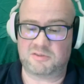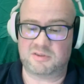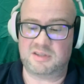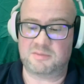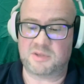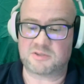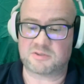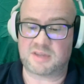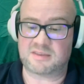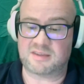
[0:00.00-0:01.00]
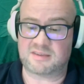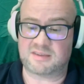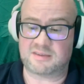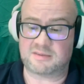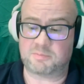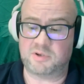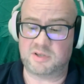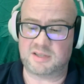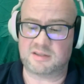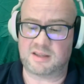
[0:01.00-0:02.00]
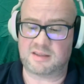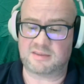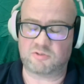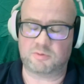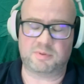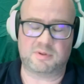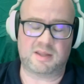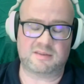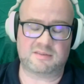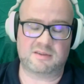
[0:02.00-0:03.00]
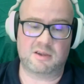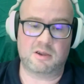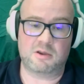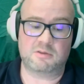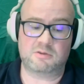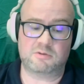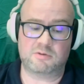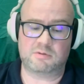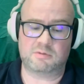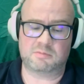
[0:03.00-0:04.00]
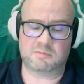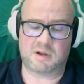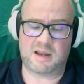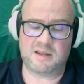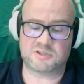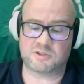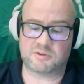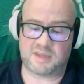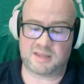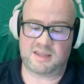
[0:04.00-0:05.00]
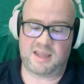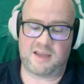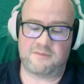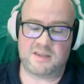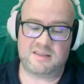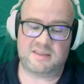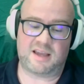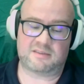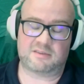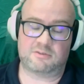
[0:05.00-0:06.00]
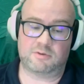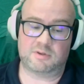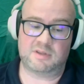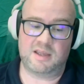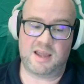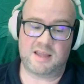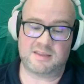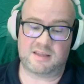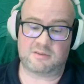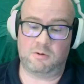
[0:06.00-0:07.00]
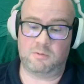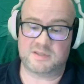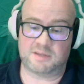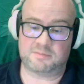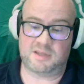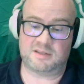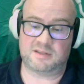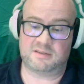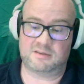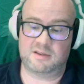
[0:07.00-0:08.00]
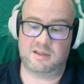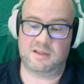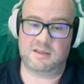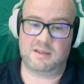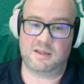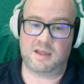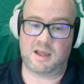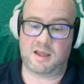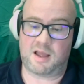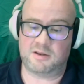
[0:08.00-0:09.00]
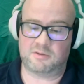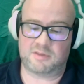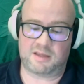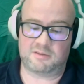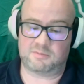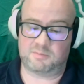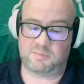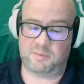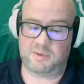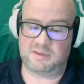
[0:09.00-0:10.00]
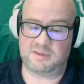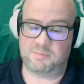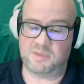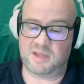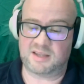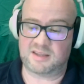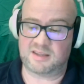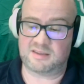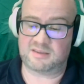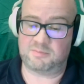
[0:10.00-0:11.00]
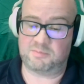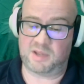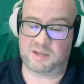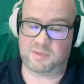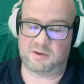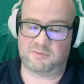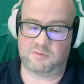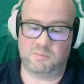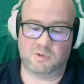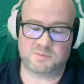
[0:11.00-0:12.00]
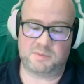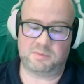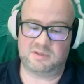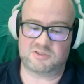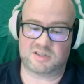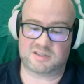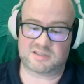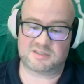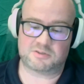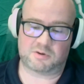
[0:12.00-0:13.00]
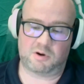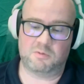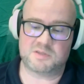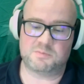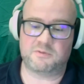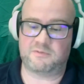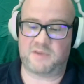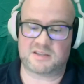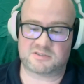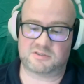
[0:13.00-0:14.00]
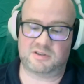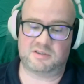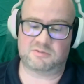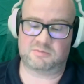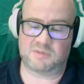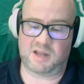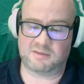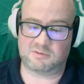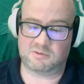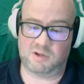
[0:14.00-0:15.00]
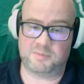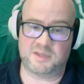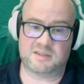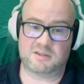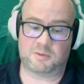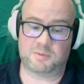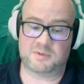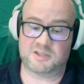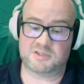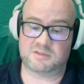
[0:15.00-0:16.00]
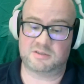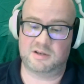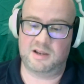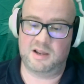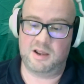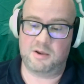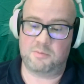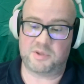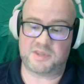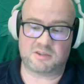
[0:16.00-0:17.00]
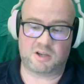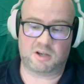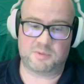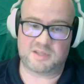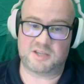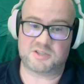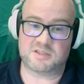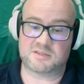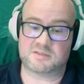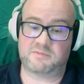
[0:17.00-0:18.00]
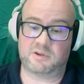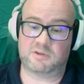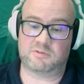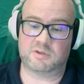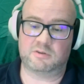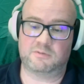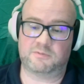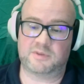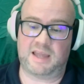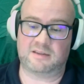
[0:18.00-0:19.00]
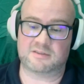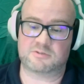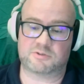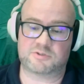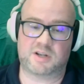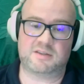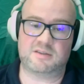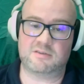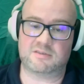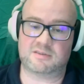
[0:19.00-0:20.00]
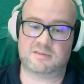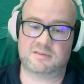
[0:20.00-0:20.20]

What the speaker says: need to make sure that this is put in an essential place to ensure that they have easy access to it and that it's always updated. I know that is probably the biggest bugbear for most people in digital because you're always moving faster and you're not updating the documentation. But that documentation is very critical for the analysts who are trying to use it.